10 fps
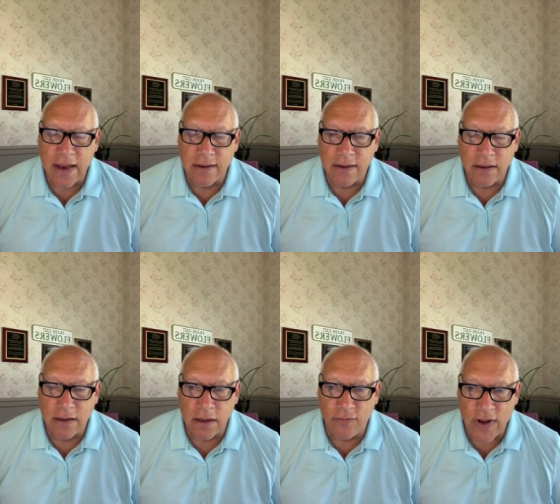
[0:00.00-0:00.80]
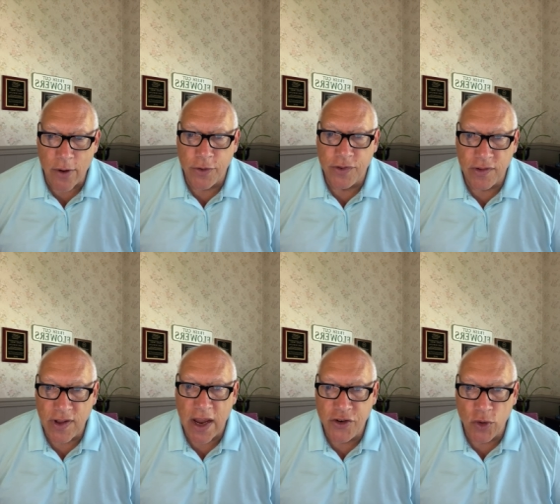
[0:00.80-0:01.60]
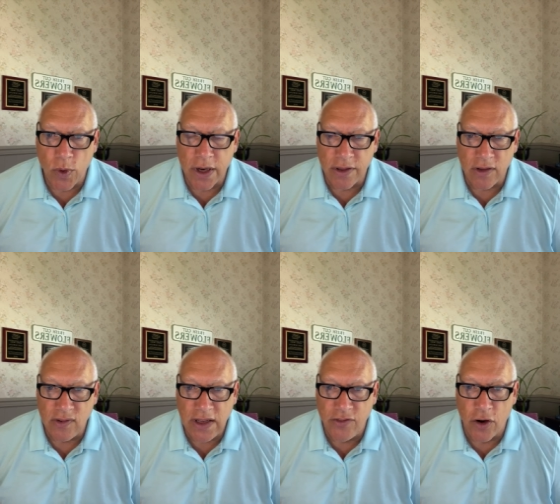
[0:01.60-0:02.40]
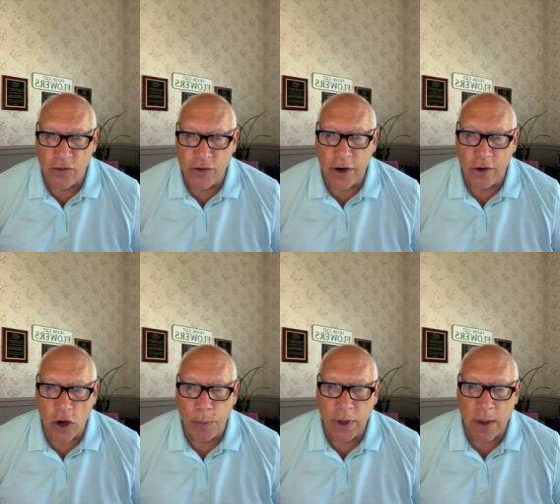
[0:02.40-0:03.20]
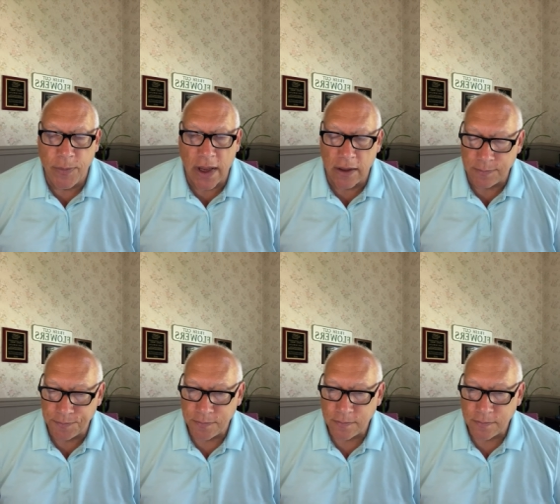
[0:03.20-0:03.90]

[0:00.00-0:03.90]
that the flowers the size you want and the seeds aren't starting to open up yet.